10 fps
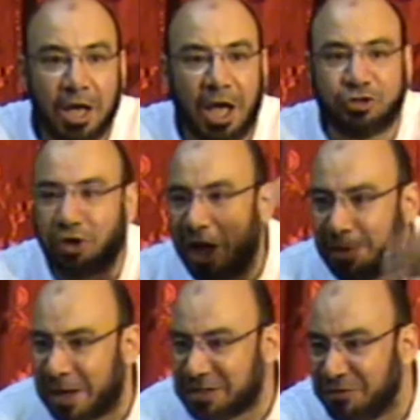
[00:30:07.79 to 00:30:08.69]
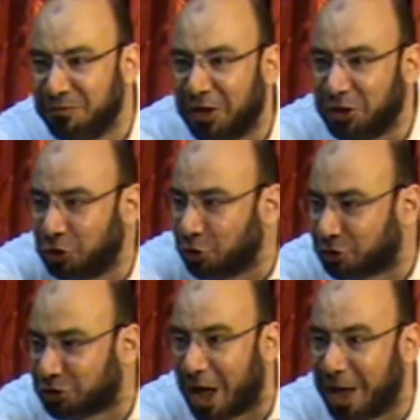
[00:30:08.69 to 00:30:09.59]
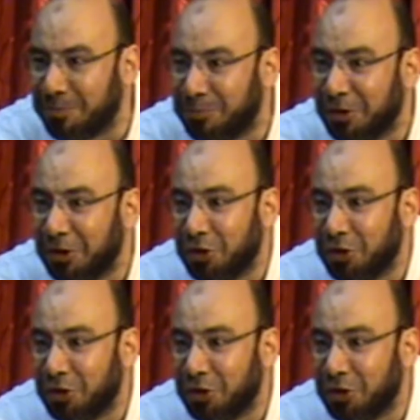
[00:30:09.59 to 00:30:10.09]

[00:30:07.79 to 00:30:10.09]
A tribe has invaded your tribe.